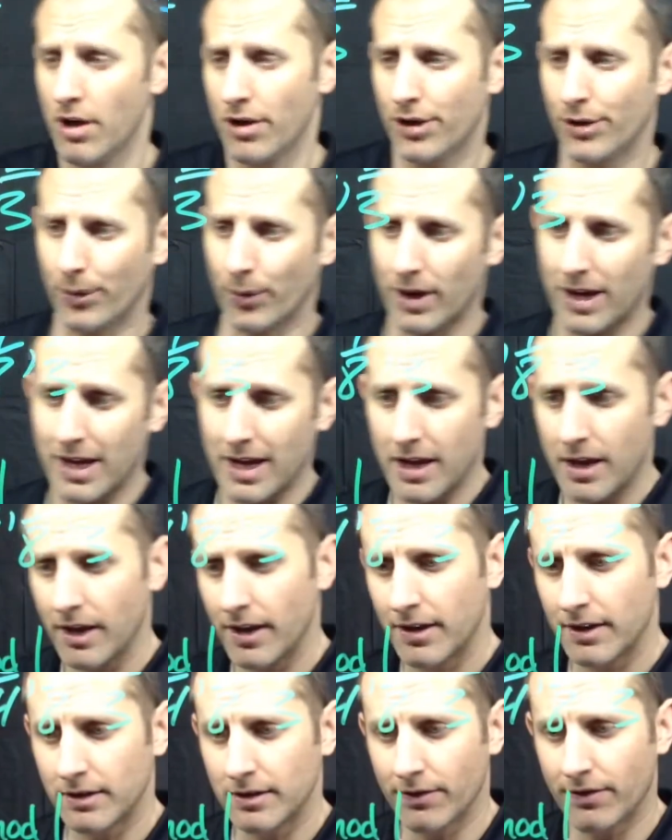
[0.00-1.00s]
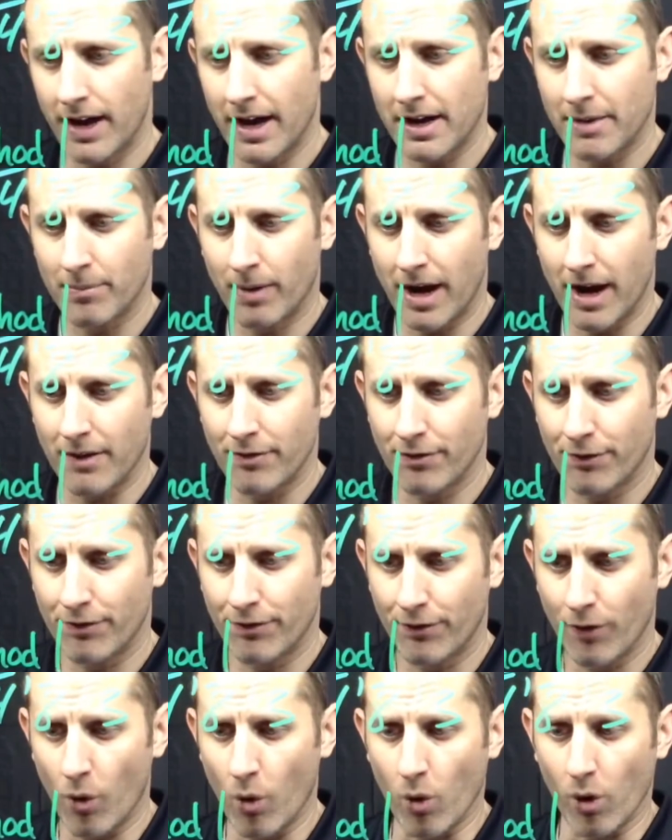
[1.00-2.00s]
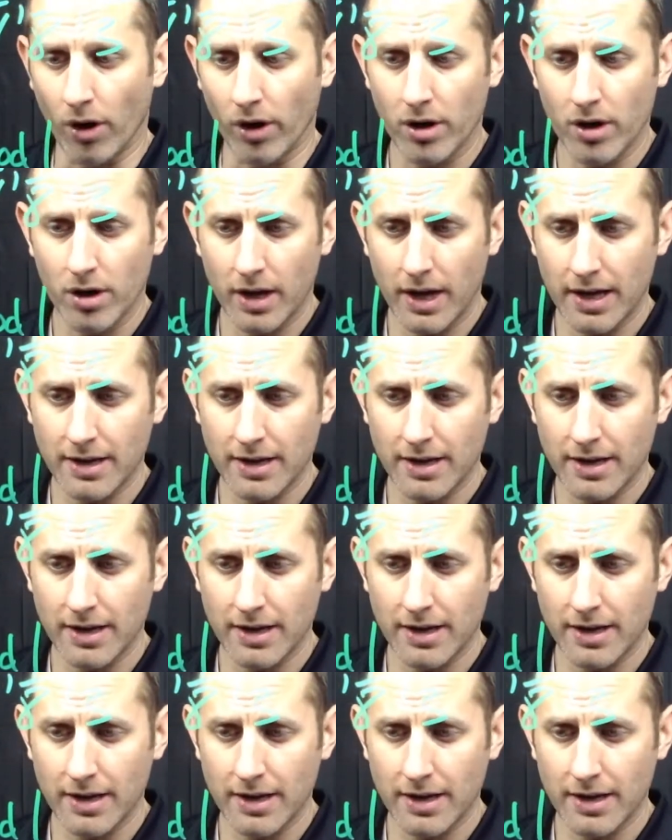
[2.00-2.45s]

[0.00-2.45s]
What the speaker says: 3 divided by 4